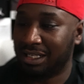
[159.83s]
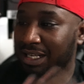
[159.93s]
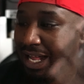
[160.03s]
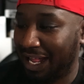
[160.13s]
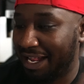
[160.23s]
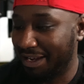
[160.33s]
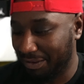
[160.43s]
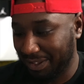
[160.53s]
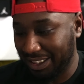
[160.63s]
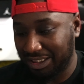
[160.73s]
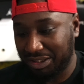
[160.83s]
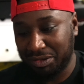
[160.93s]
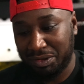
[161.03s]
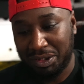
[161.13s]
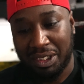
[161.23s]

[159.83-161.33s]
I have no issue.